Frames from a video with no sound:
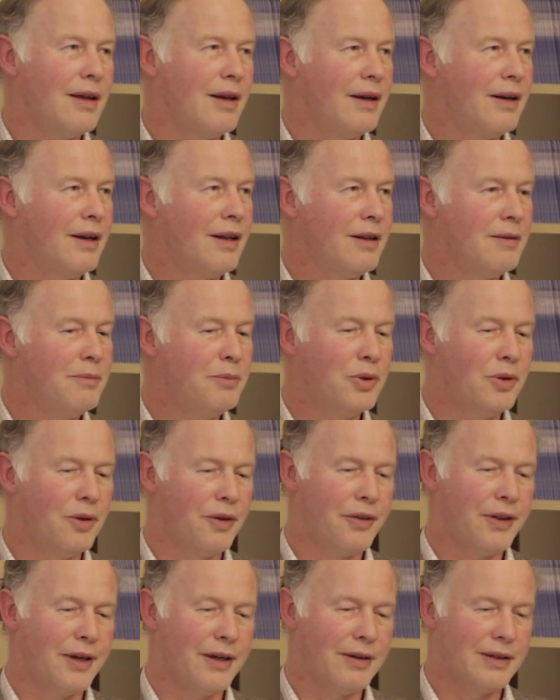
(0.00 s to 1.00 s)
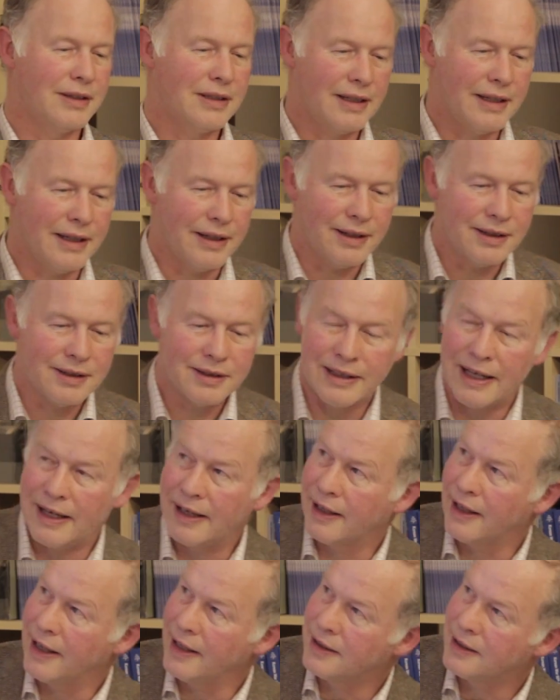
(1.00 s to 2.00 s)
Another important thing as a leader is
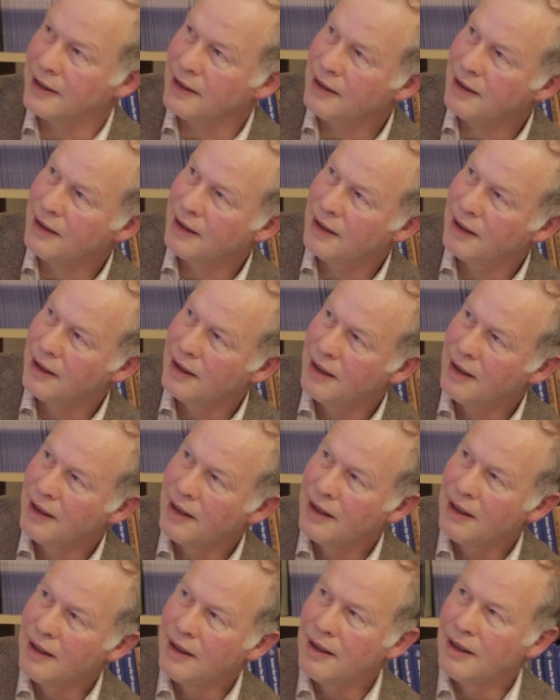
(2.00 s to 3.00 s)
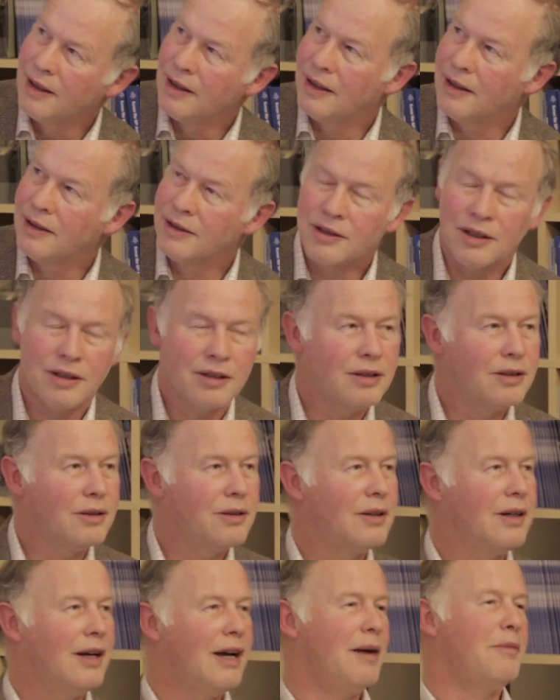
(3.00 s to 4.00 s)
delegating.
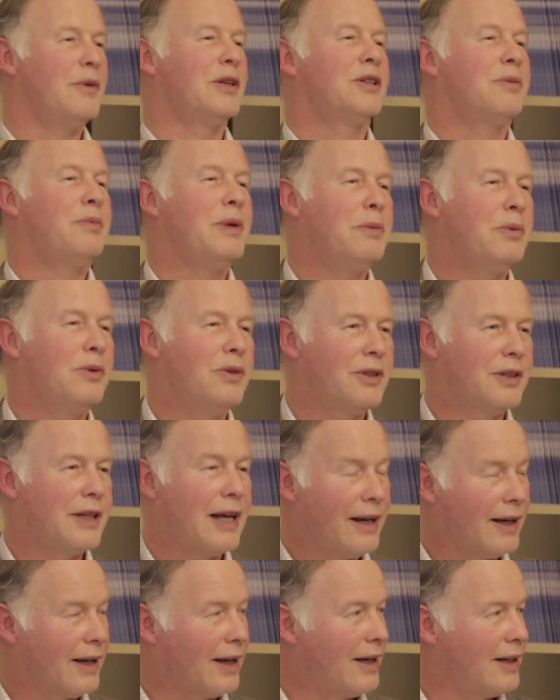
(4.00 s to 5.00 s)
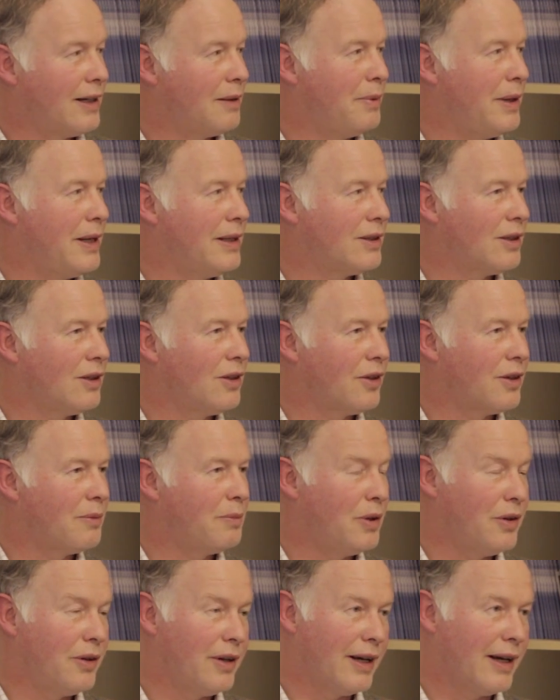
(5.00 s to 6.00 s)
So how much people delegate depends a lot
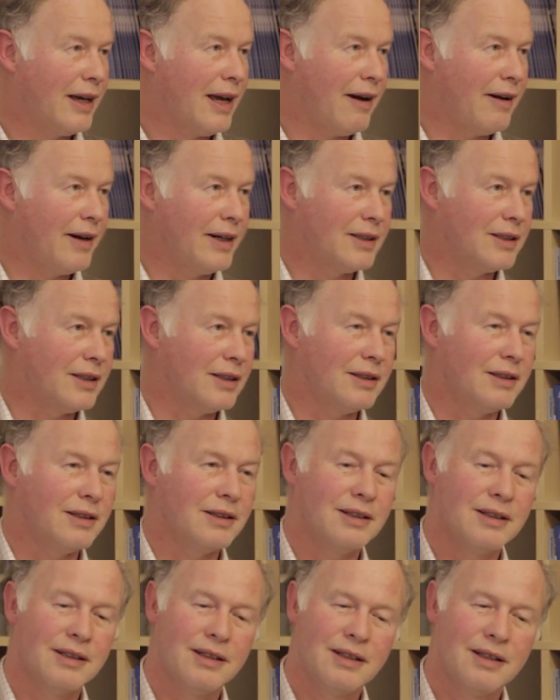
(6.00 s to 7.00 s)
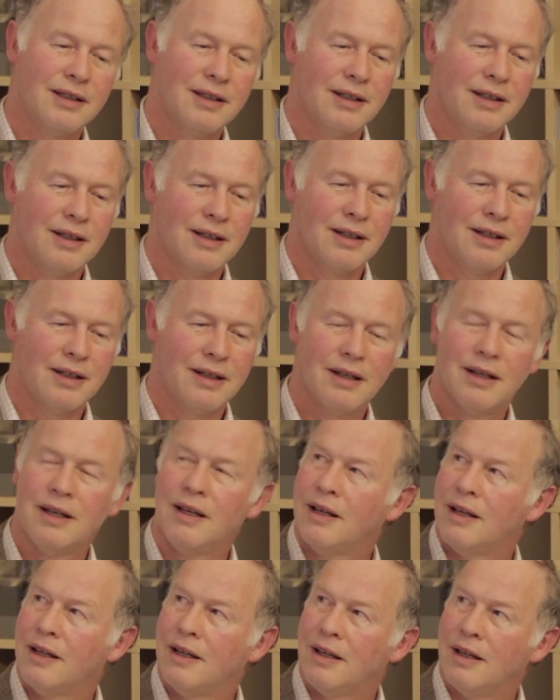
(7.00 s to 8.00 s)
upon their character,
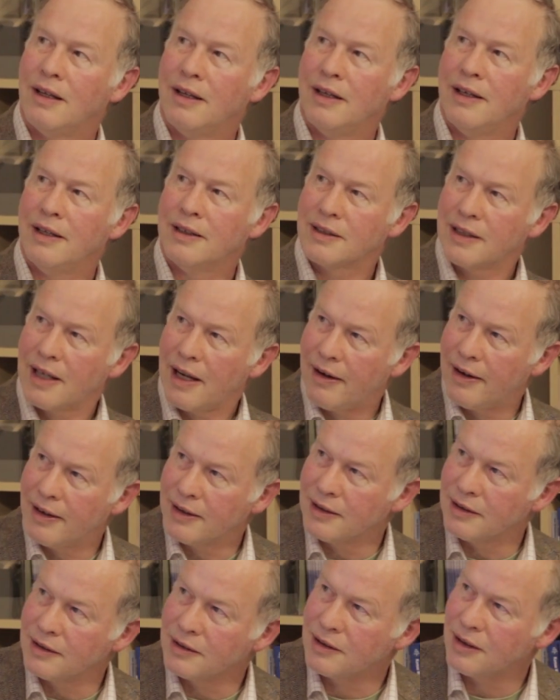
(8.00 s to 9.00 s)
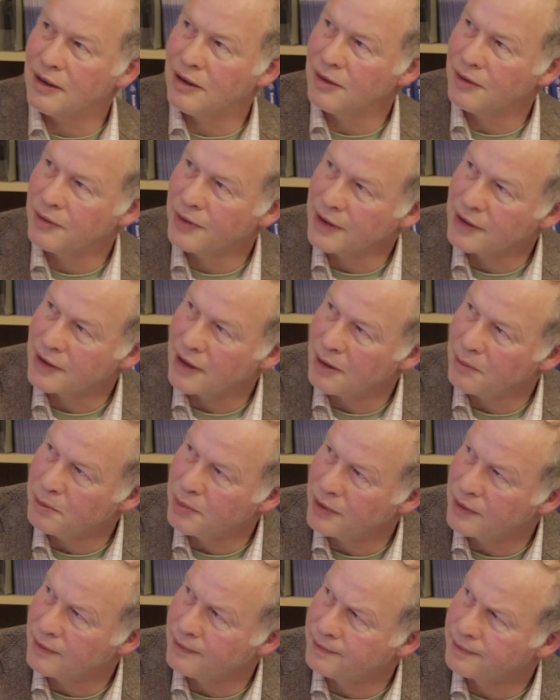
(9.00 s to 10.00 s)
the leader's character. So, for
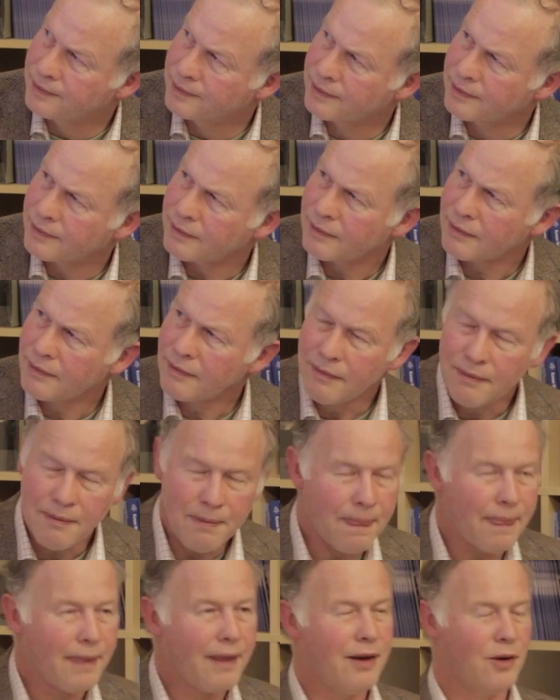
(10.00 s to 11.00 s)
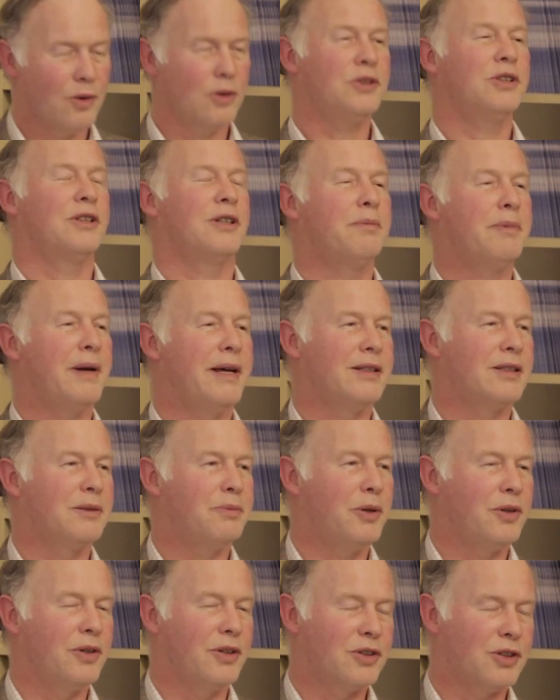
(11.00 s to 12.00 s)
example, it also depends
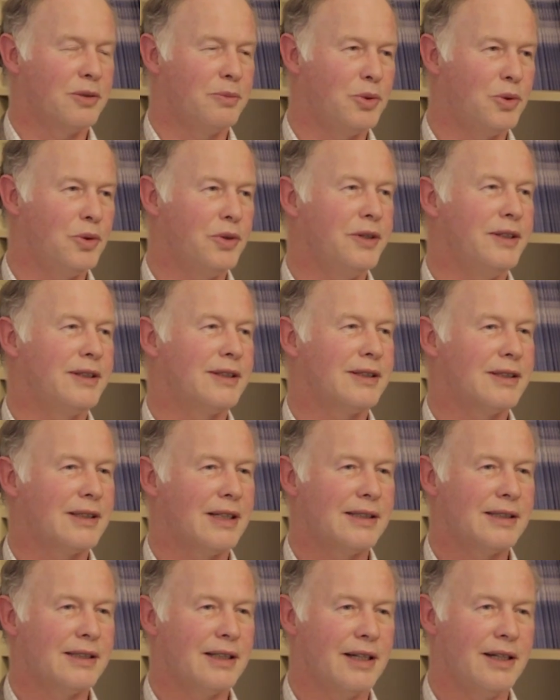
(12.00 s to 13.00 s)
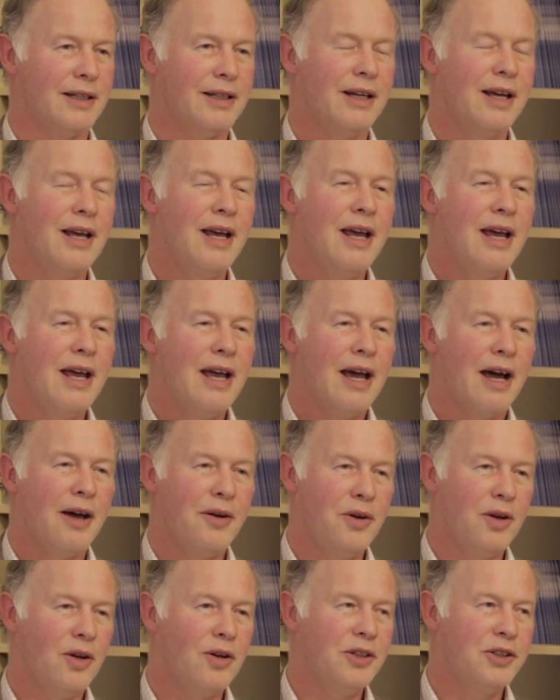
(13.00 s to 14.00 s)
upon your subordinates, as I said, how
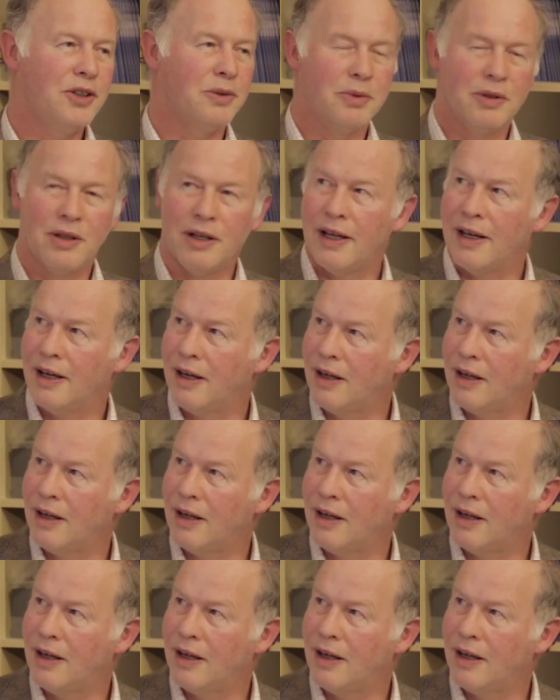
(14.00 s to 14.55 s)
knowledgeable they